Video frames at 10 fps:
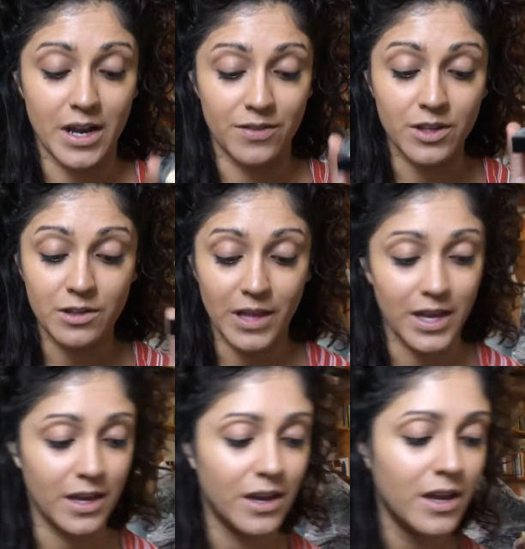in the
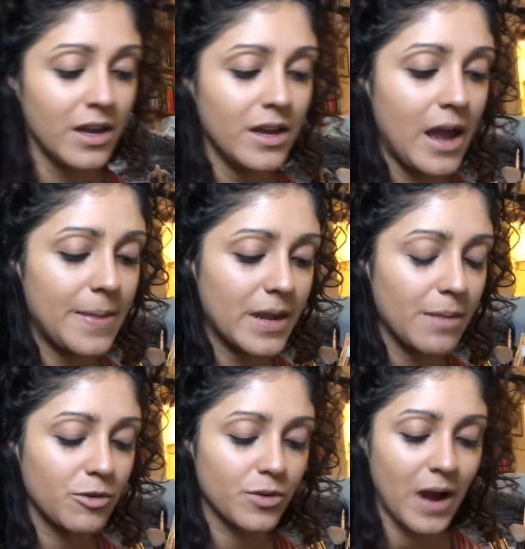lid, and then
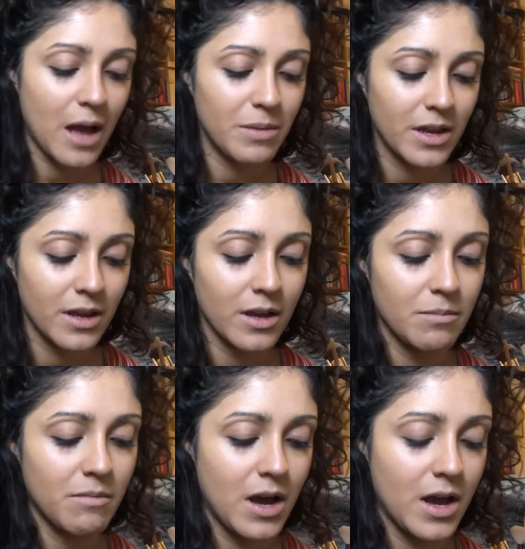I'm grabbing
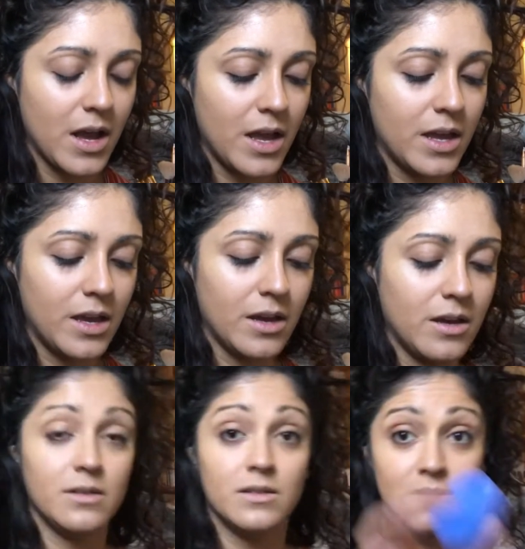my
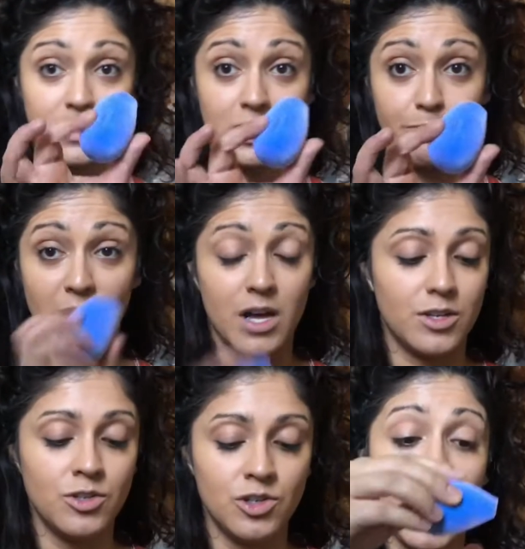
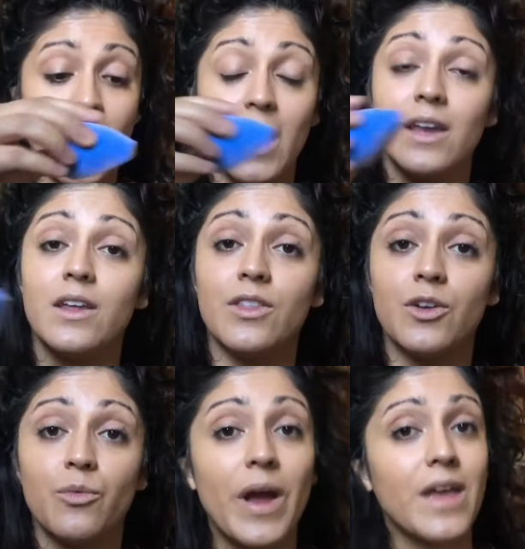sponge. And
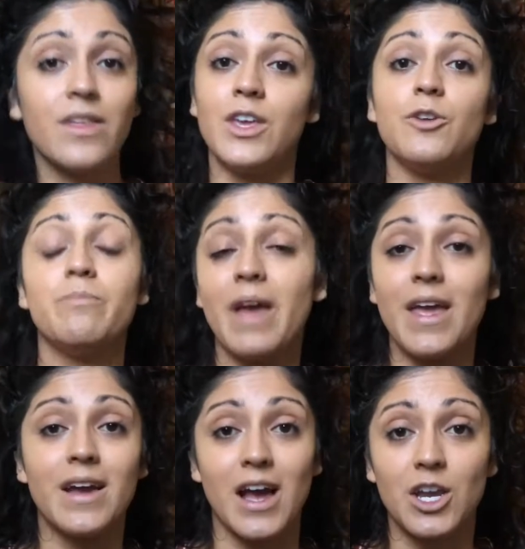the way that you
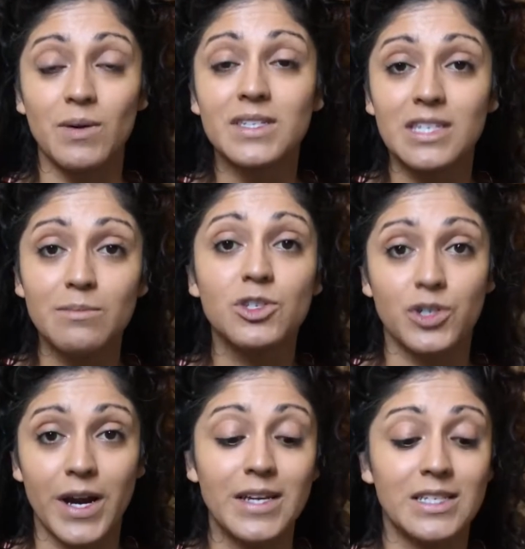bake, I know it seems
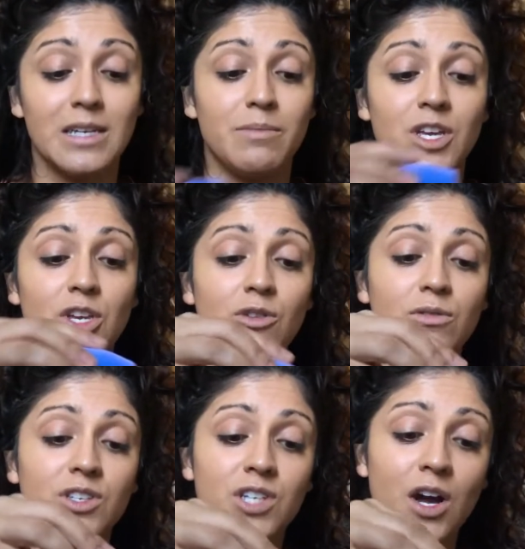crazy, but
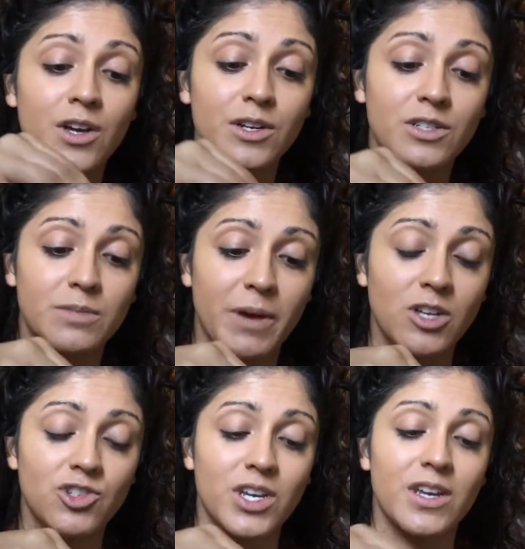you dunk your
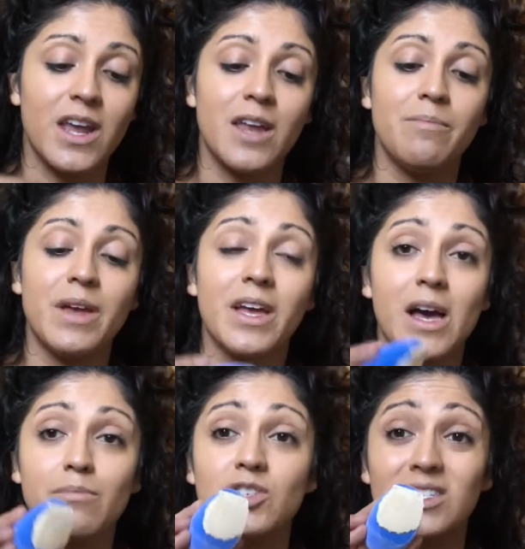sponge in and pick
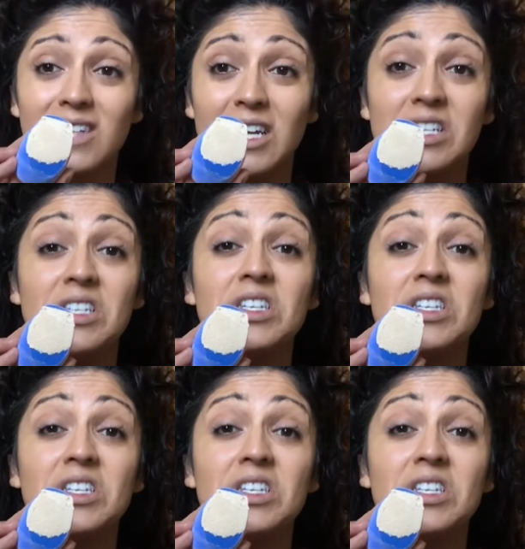up just a